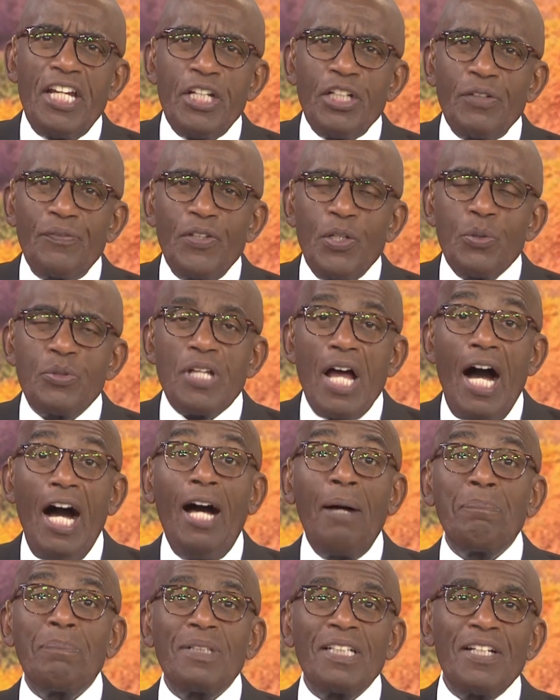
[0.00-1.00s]
interviews,
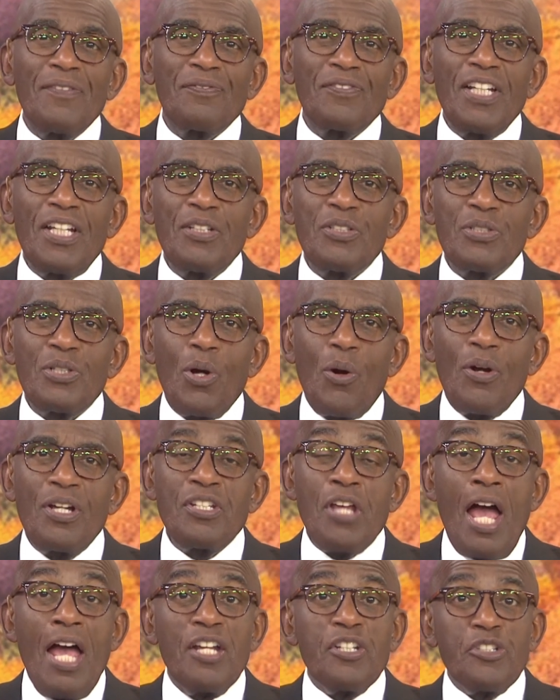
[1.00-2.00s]
uplifting
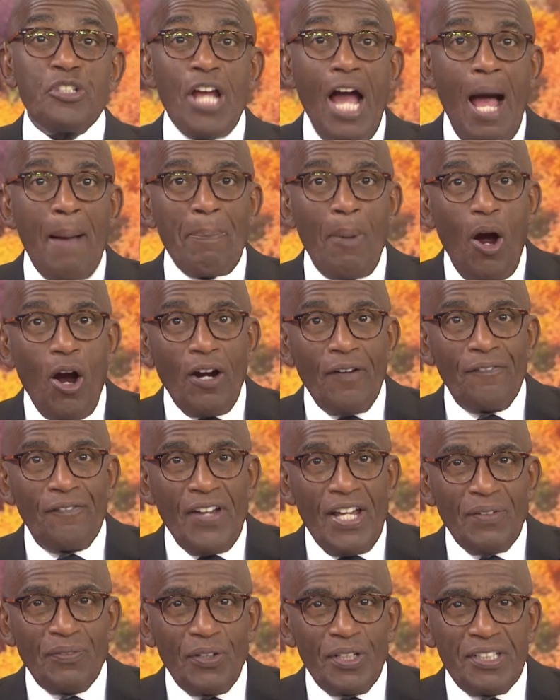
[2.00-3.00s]
stories, shop our
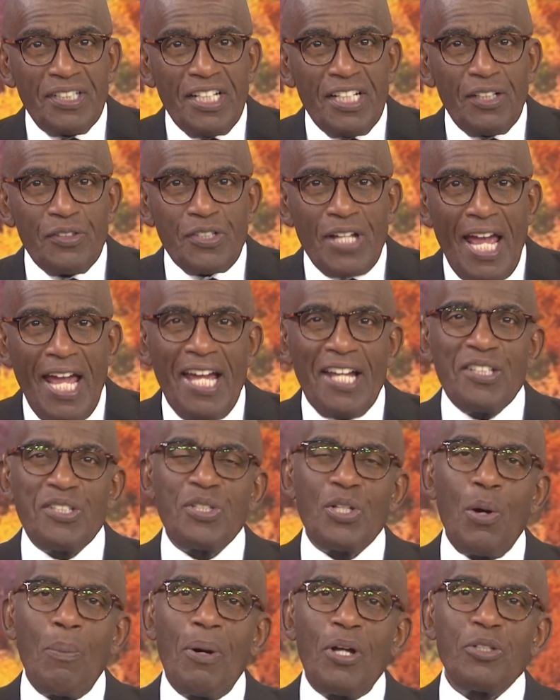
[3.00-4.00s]
favorite deals, and
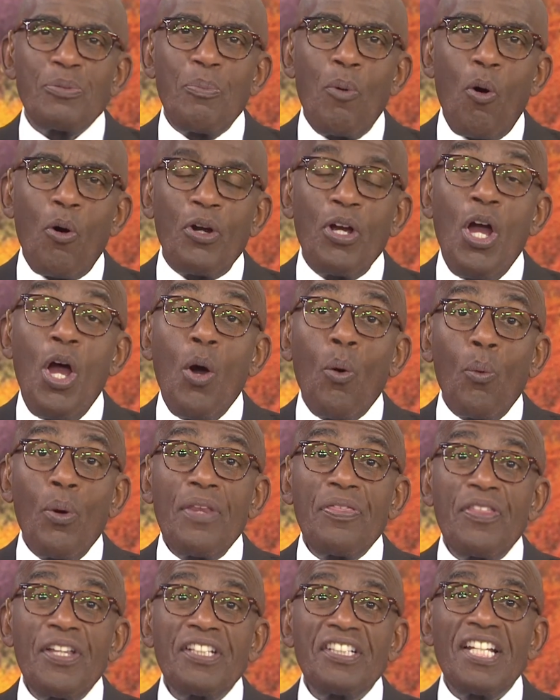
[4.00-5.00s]
so much more
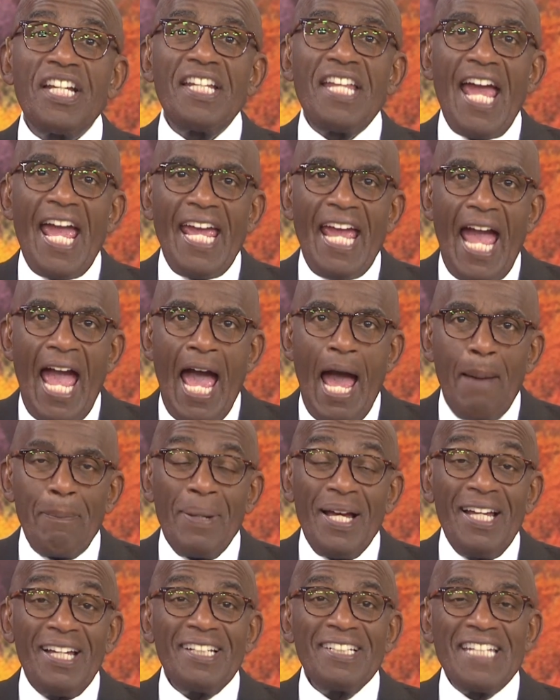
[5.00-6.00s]
with the Today app.
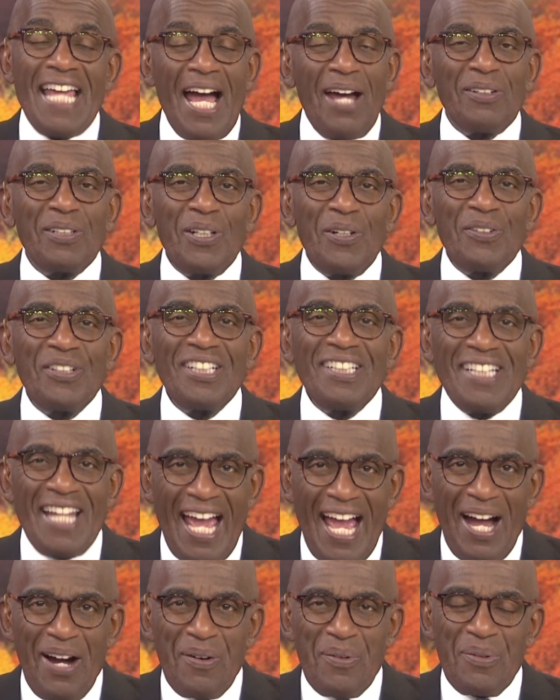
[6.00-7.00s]
Download it
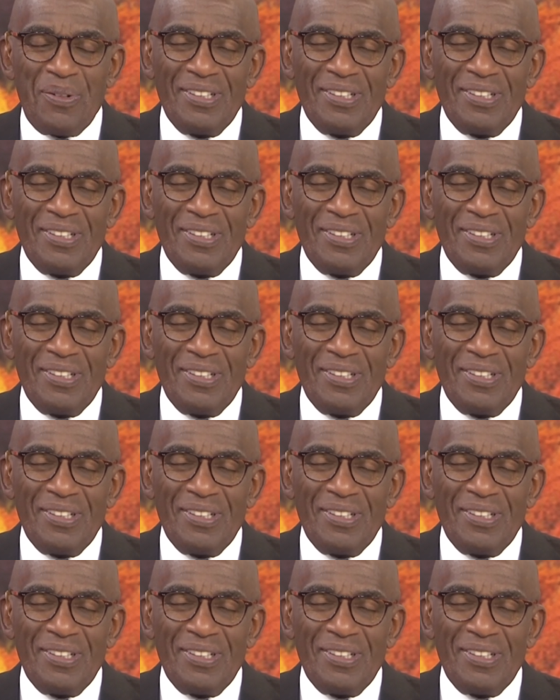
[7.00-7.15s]
now.